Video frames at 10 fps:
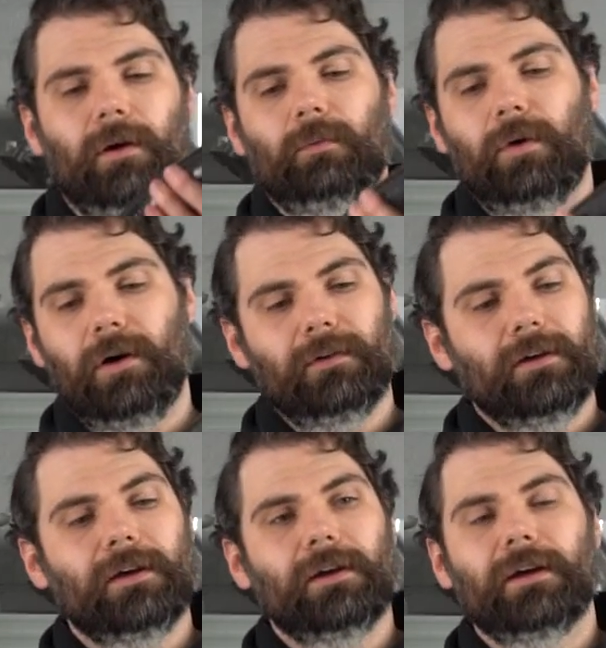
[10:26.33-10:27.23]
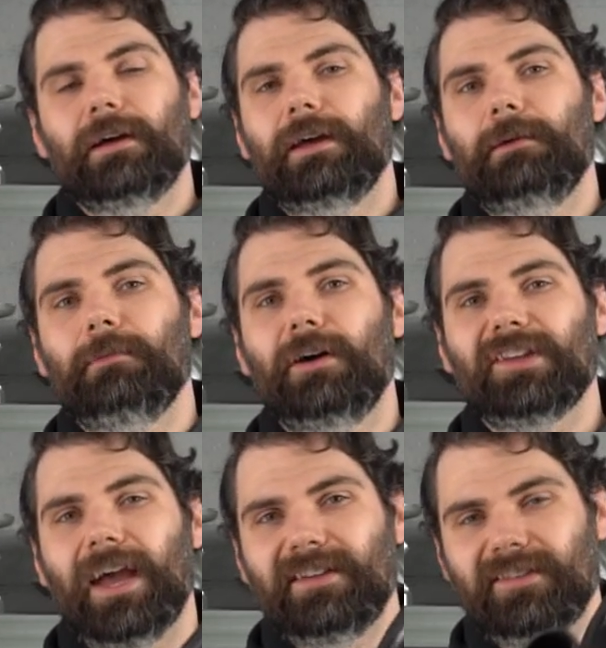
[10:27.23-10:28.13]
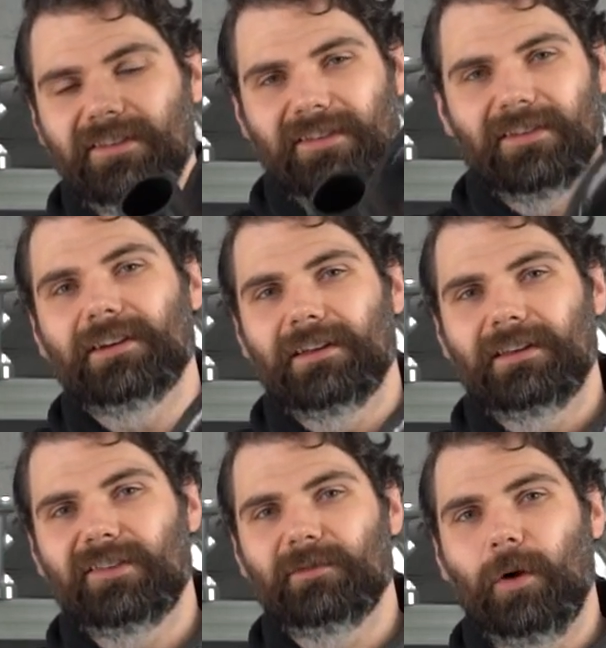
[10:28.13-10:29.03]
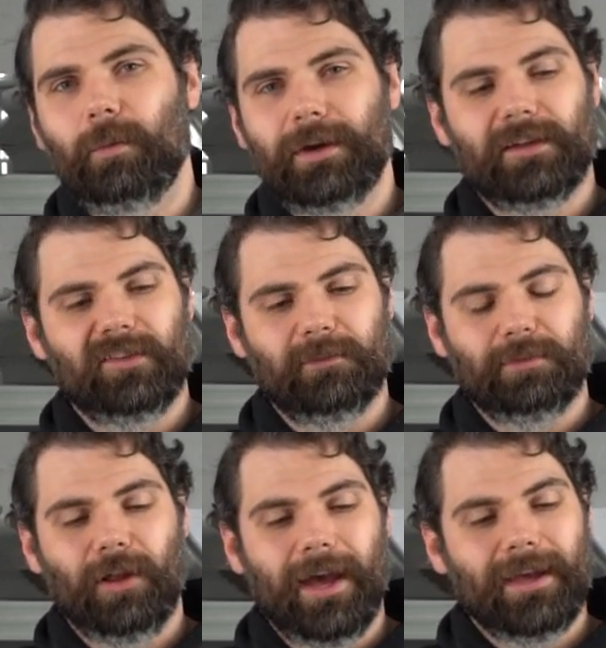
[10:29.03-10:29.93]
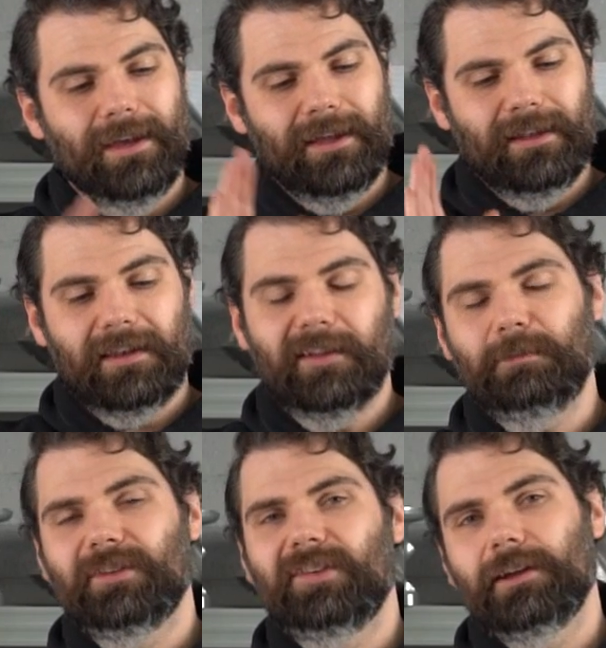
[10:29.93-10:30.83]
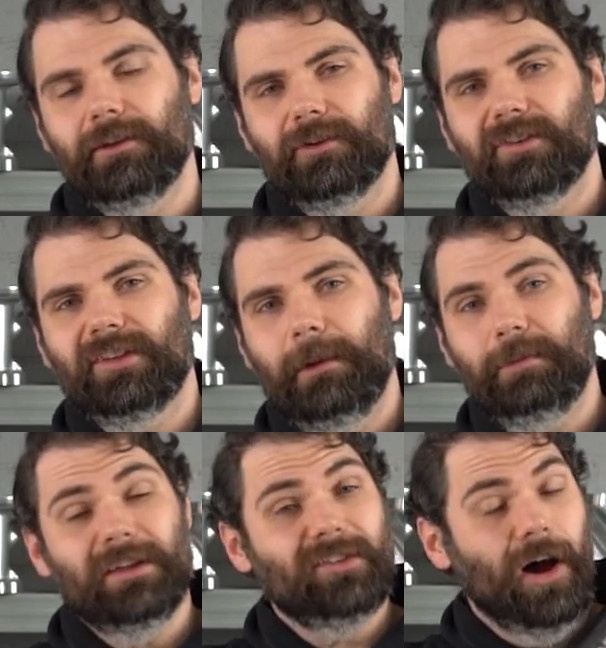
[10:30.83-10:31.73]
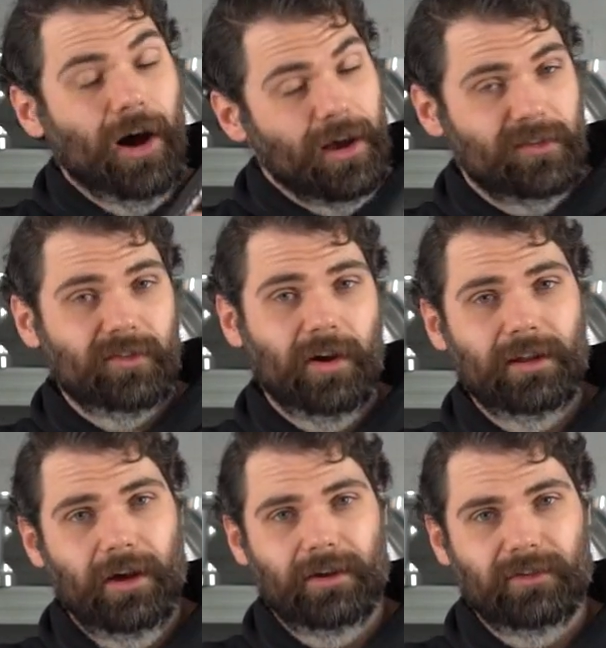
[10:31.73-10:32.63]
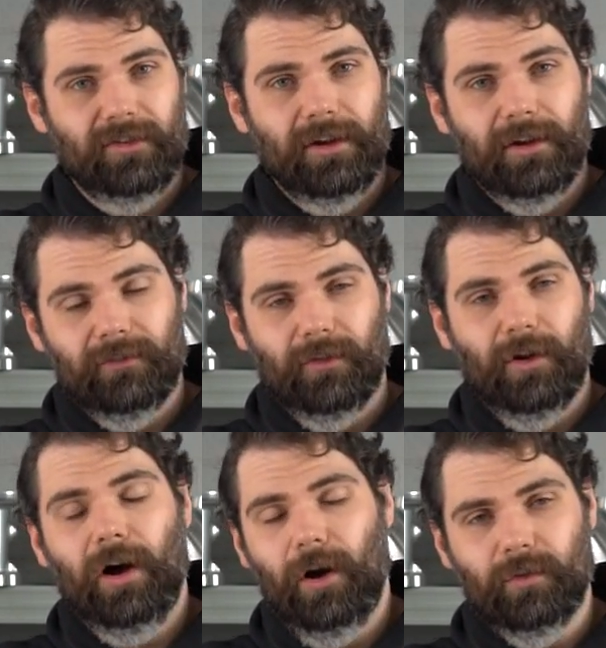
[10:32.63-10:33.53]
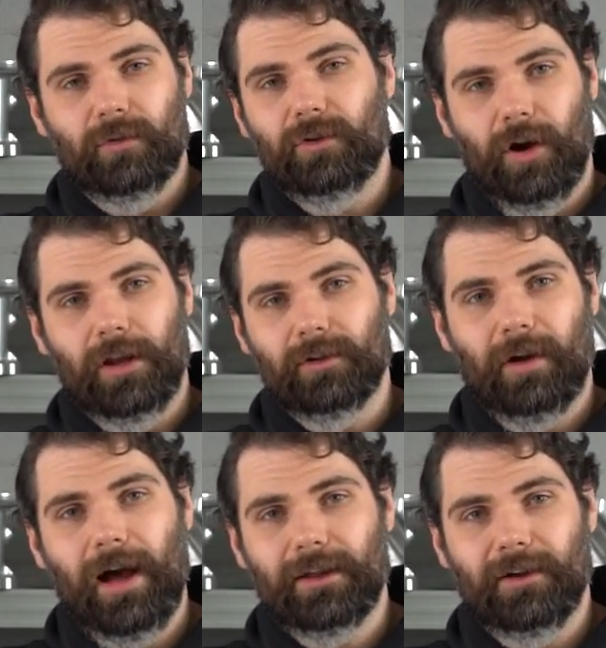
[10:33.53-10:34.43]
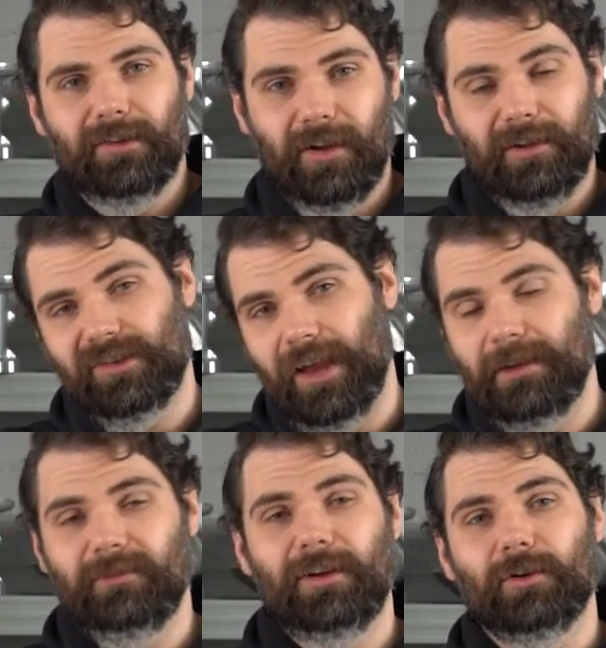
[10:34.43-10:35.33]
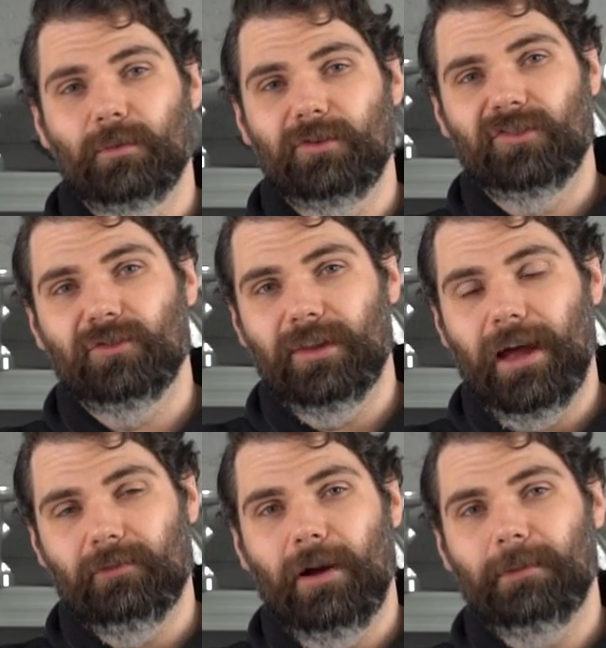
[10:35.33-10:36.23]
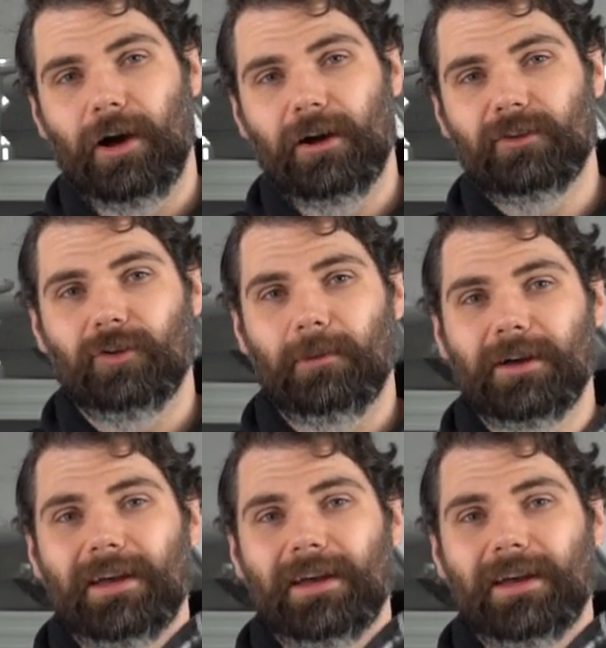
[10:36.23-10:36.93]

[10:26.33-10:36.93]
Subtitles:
Well, in most cases, this is what we can supply. This particular example is a hot side hose for a Holden Colorado. So same vehicle we just saw that rubber hose from.